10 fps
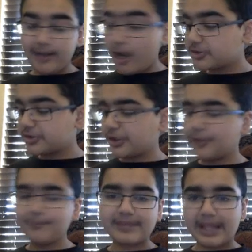way,
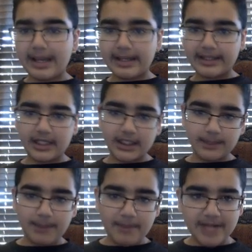also
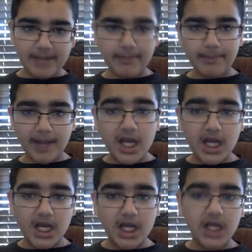pump it up,
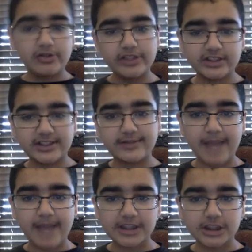Arena 7
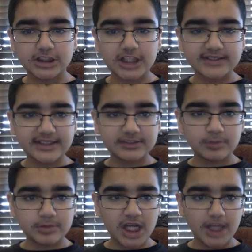magical chest. That's what
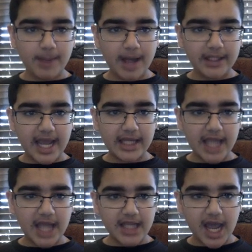I'm talking about.
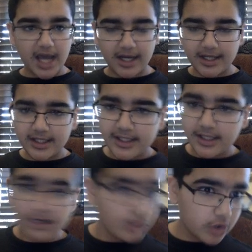Yeah.
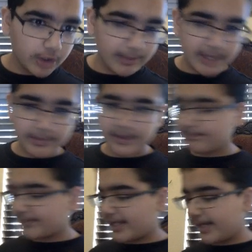Cool, baby.
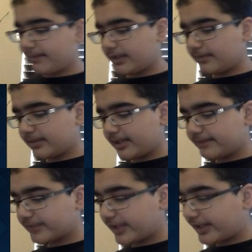Yep.
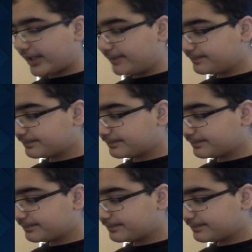Okay.